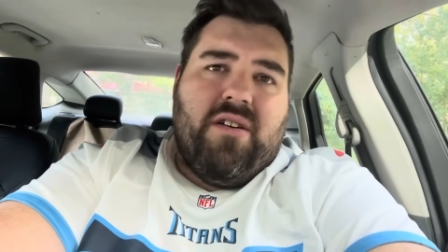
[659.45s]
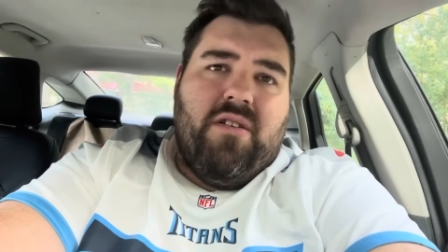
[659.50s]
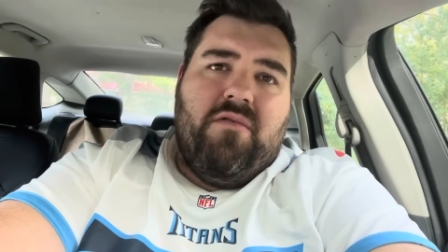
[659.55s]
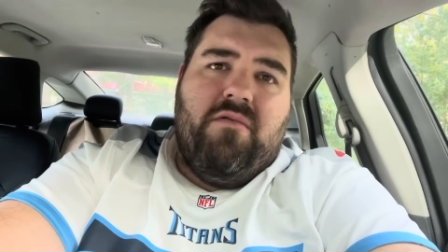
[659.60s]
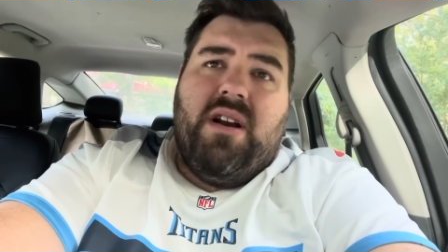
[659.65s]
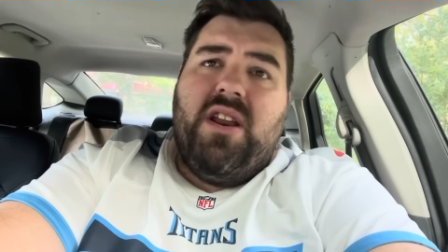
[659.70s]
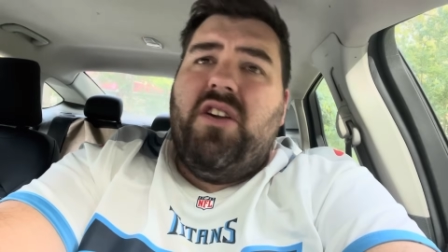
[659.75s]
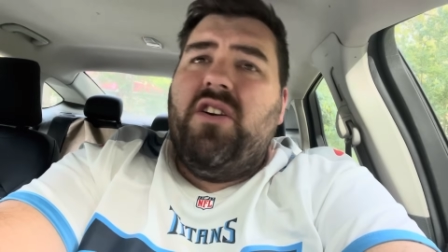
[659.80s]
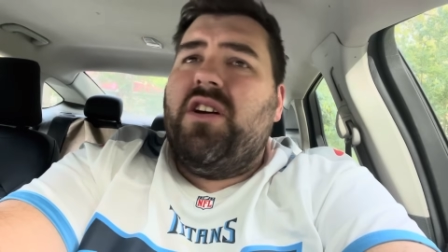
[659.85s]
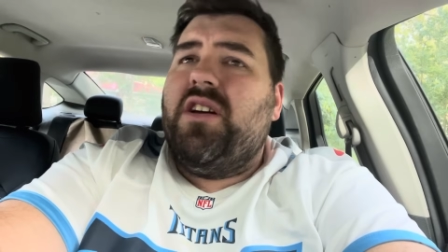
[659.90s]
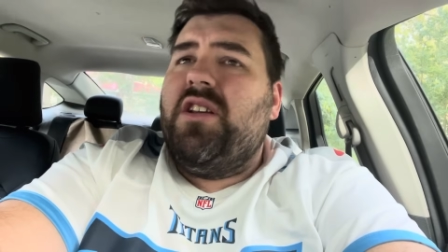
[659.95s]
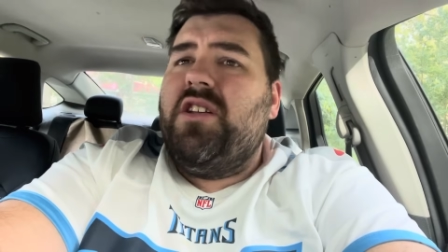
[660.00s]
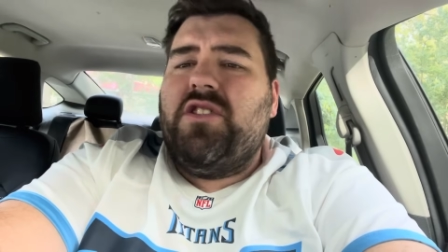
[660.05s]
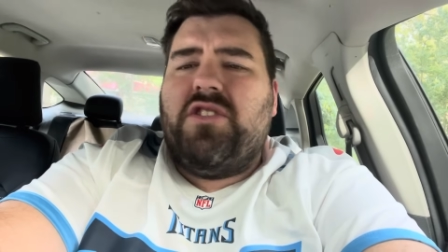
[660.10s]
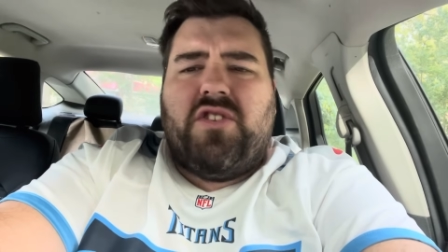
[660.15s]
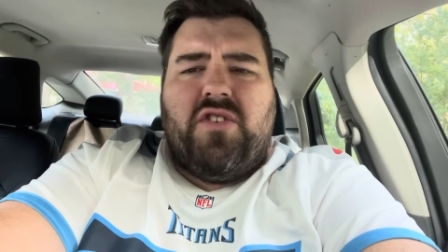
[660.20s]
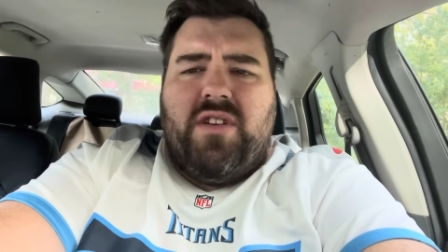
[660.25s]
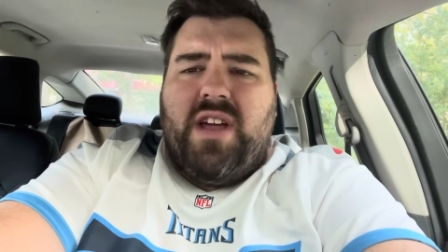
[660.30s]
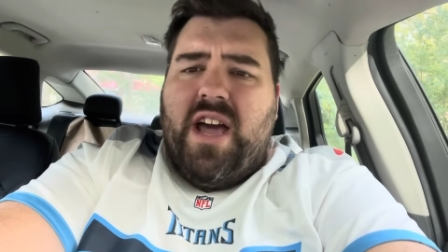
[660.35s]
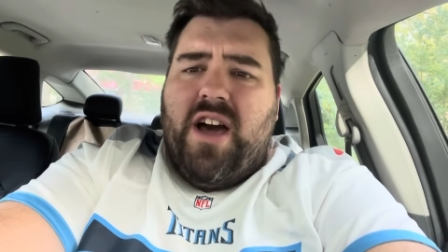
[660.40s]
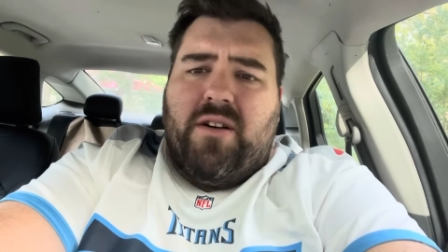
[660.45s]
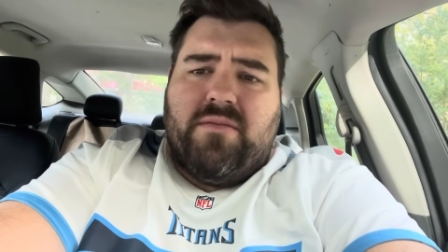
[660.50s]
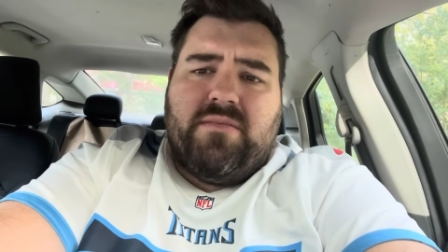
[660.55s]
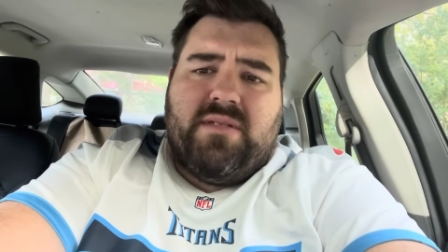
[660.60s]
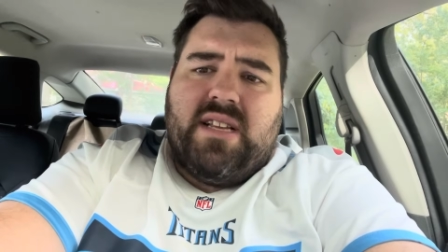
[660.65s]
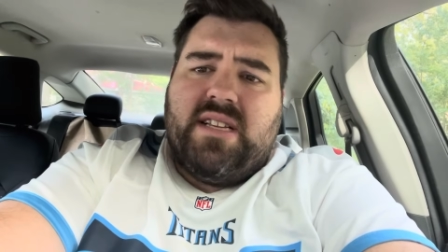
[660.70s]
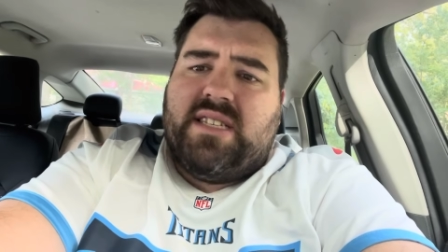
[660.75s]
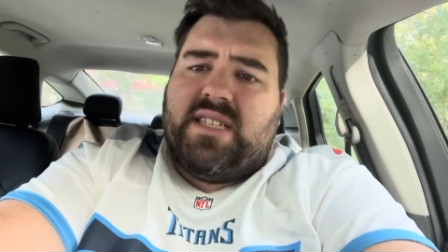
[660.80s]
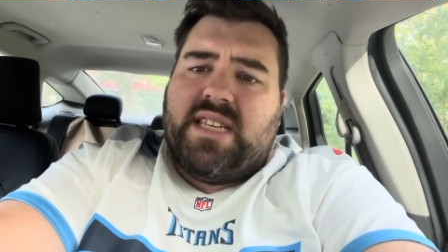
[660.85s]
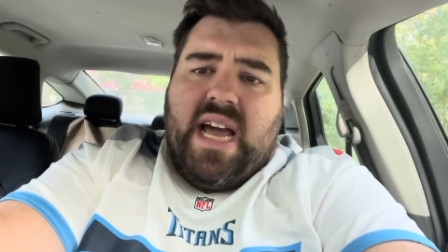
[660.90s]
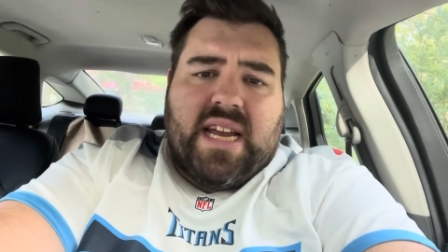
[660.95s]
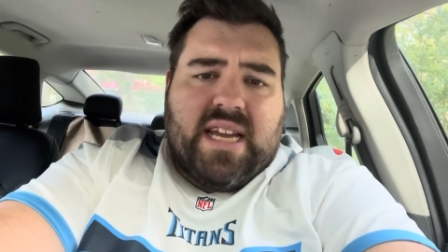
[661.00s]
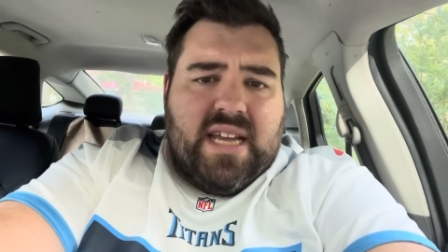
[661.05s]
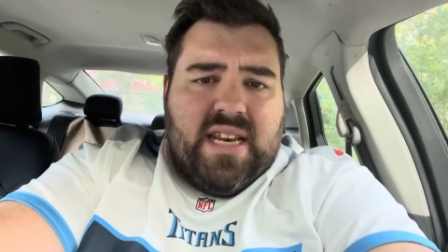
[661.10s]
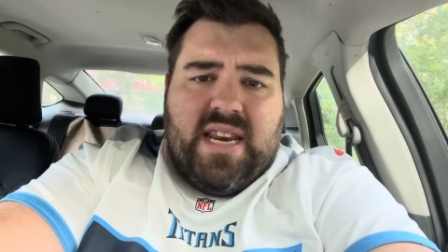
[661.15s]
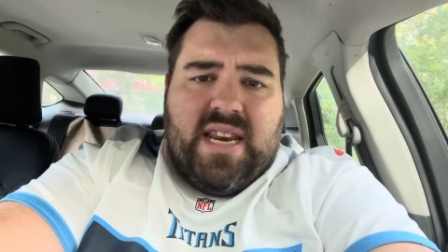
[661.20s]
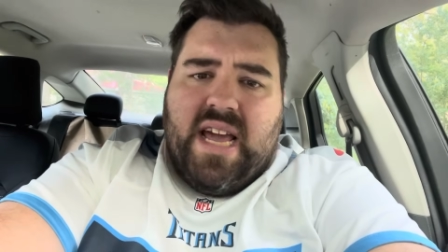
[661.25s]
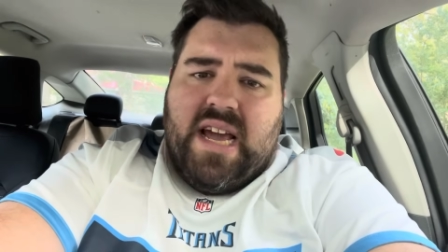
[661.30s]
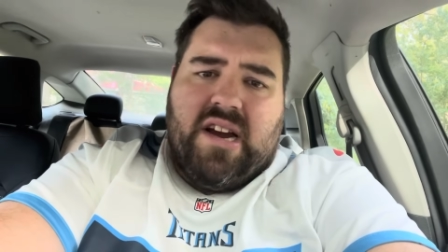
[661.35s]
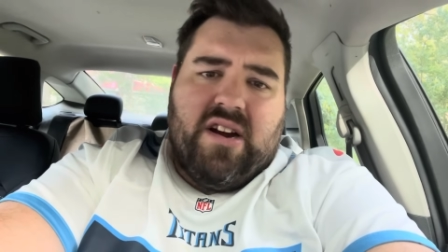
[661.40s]
what are you going to do to help this
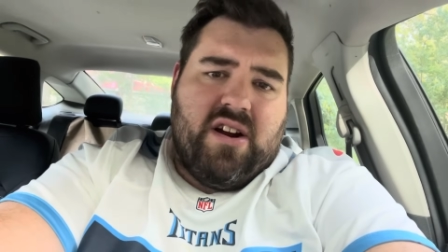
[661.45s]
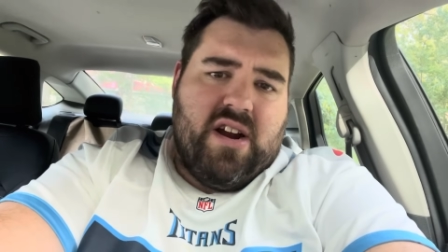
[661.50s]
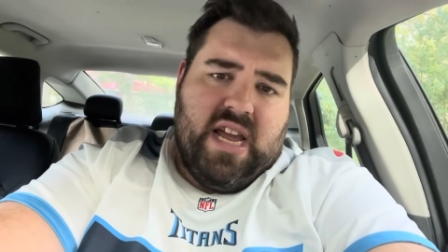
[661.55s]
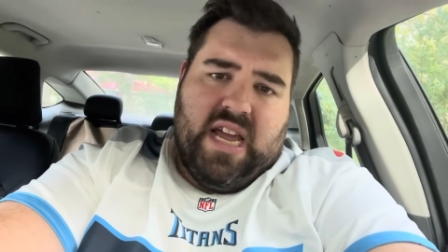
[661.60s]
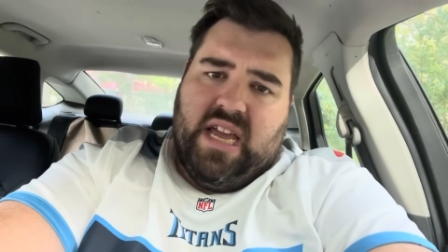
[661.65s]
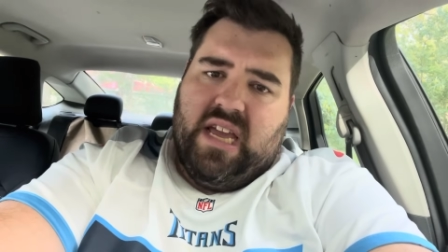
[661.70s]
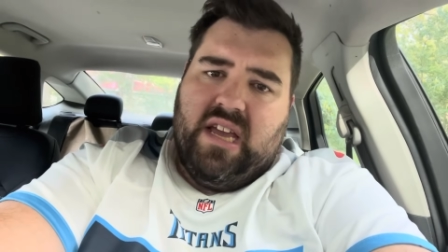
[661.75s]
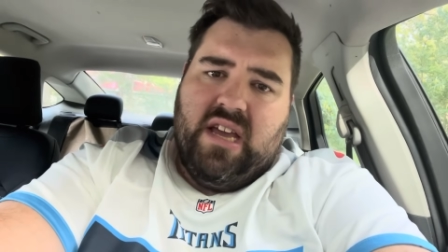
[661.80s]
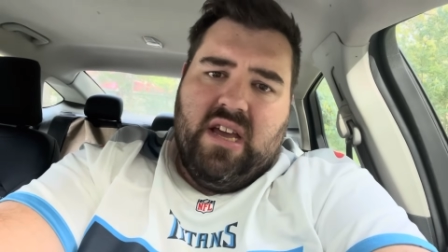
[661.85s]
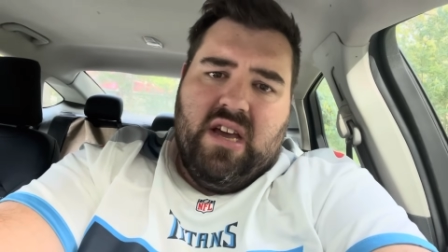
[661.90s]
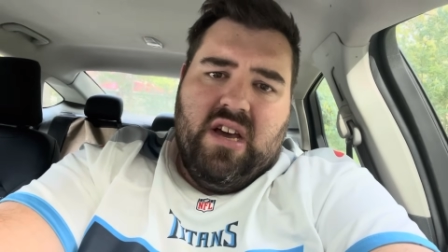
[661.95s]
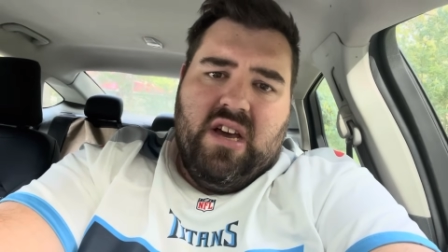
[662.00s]
secondary?